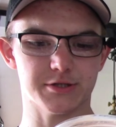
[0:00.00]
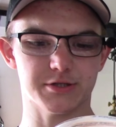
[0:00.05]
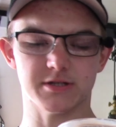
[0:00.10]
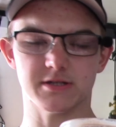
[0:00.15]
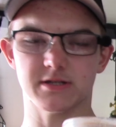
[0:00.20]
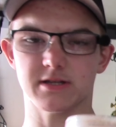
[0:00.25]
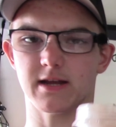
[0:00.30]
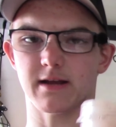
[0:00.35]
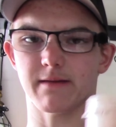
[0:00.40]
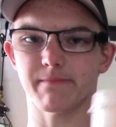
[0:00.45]

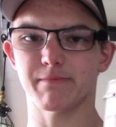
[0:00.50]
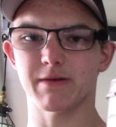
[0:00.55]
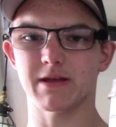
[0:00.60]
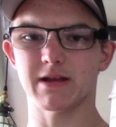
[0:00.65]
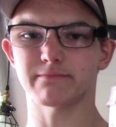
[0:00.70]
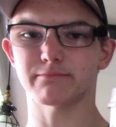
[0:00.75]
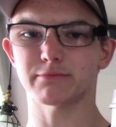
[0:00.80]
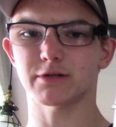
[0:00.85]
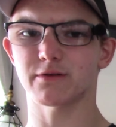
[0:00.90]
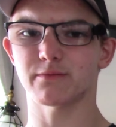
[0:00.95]
just like a
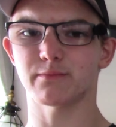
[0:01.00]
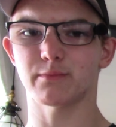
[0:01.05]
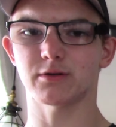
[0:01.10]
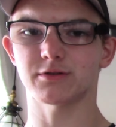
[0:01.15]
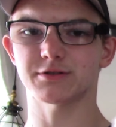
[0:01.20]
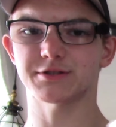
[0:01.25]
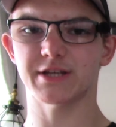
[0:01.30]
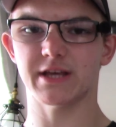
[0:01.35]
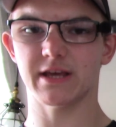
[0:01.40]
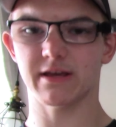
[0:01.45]
peanut butter
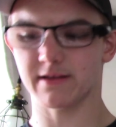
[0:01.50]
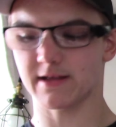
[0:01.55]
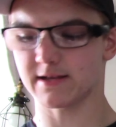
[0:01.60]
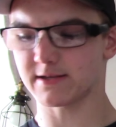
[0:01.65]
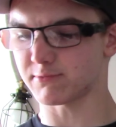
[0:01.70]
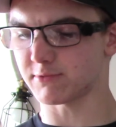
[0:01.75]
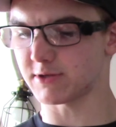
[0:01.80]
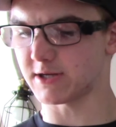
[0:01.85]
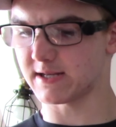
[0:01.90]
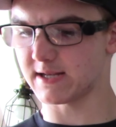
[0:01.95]
milkshake.
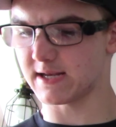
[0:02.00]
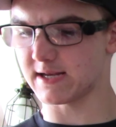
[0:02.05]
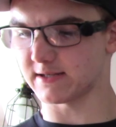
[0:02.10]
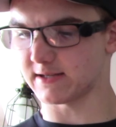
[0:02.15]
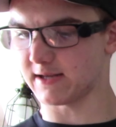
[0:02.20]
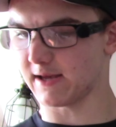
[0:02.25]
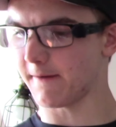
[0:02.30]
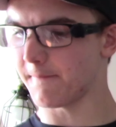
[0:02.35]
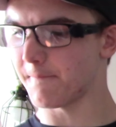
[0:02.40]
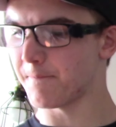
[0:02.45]
That's what it tastes
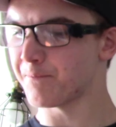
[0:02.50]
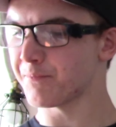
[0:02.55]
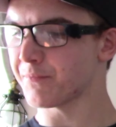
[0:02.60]
like.